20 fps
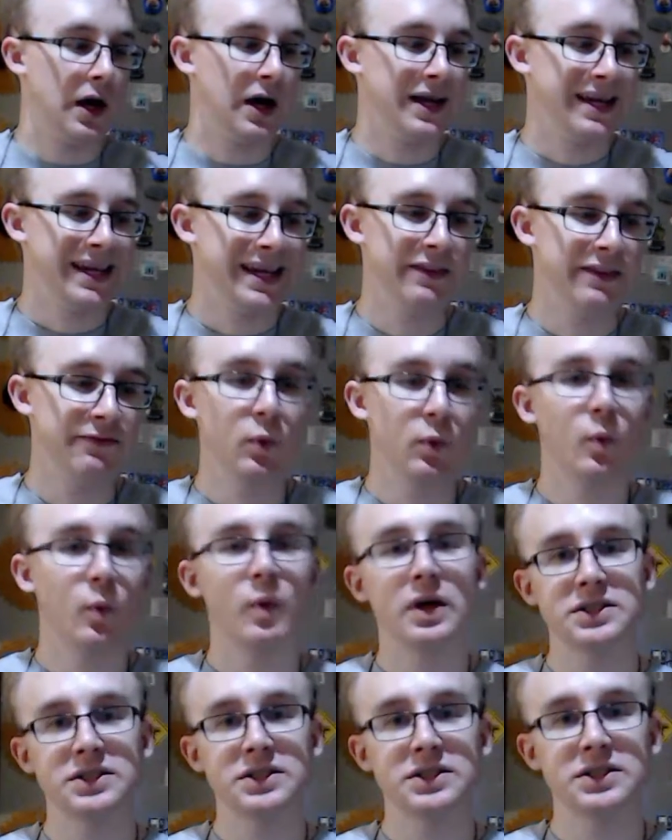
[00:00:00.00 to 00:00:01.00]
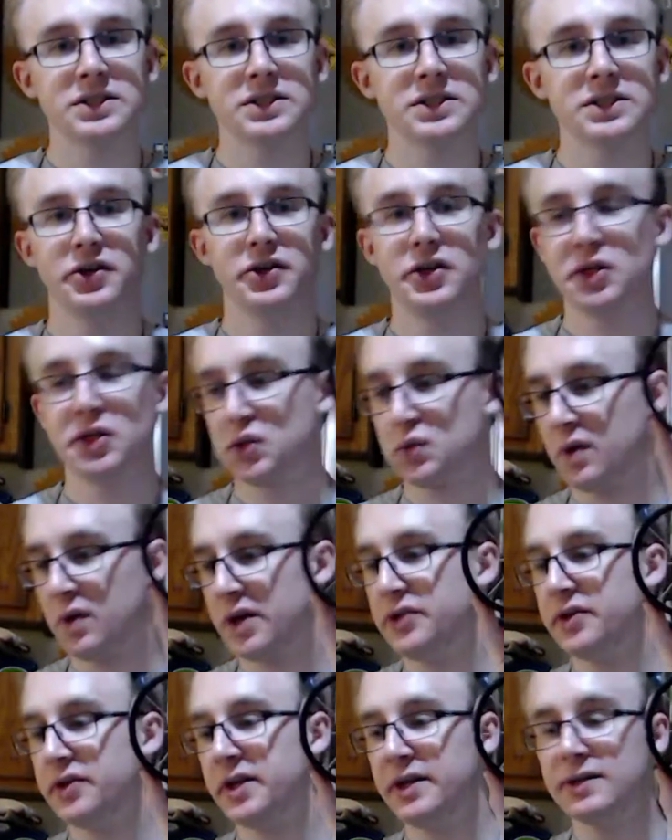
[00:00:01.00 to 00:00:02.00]
If you want to use one, you
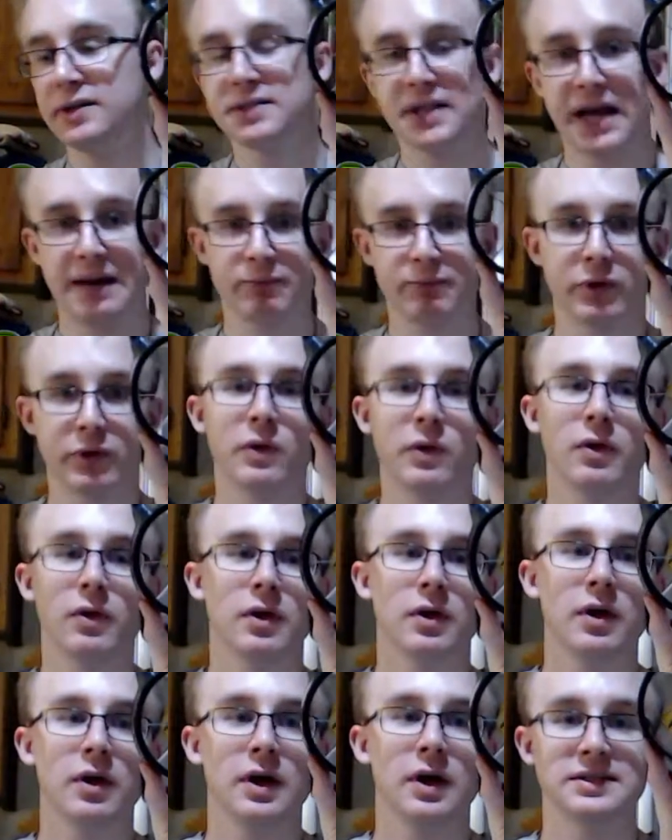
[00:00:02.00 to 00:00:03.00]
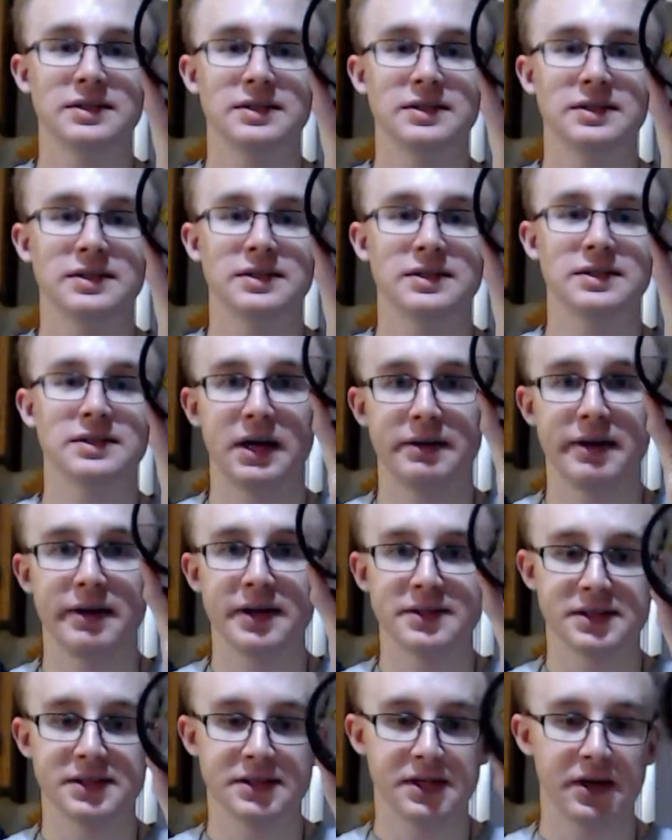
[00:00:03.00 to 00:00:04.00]
can use an apple core. It's not
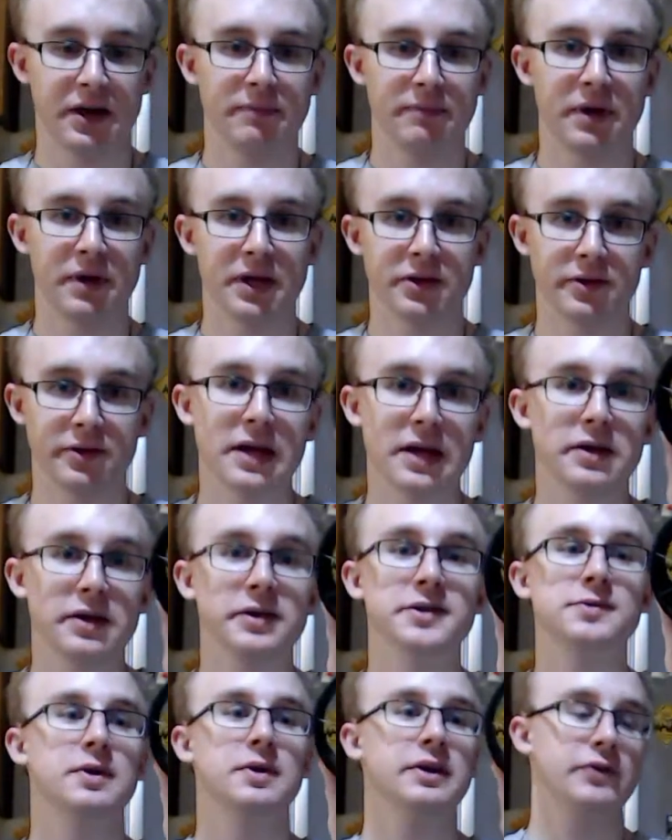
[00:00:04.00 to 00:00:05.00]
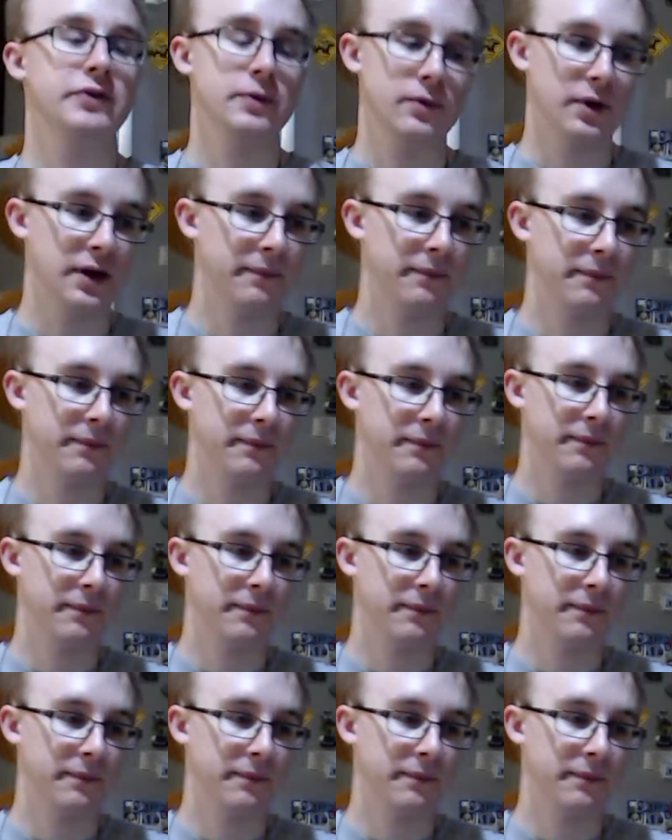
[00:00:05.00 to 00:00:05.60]
necessary, but you can use one if you want.